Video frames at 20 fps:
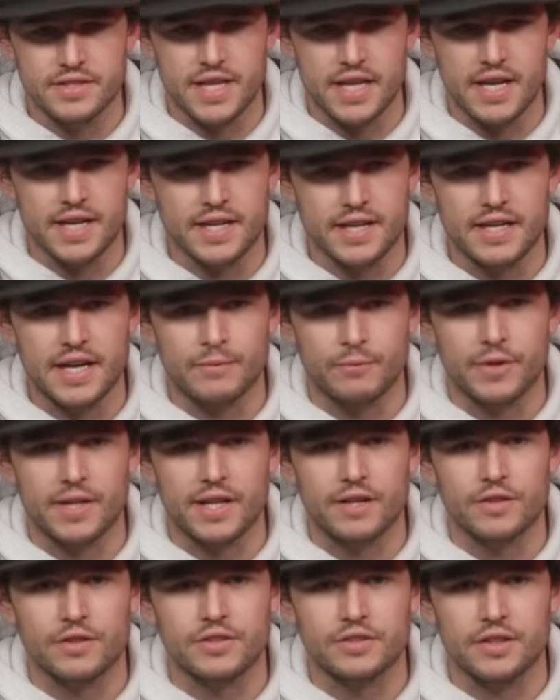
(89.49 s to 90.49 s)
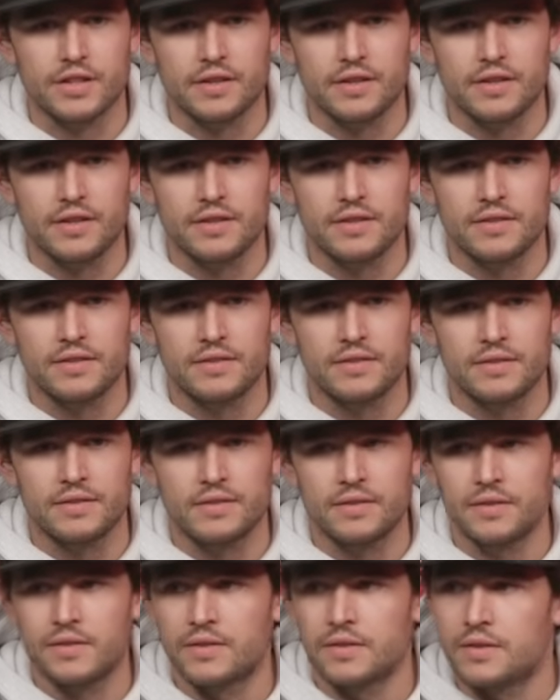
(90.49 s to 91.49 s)
to take and what that looks like.
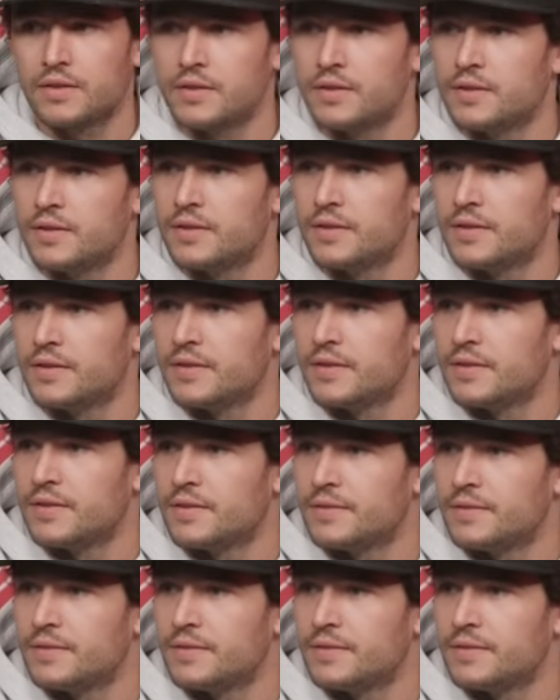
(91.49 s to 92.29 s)
It's the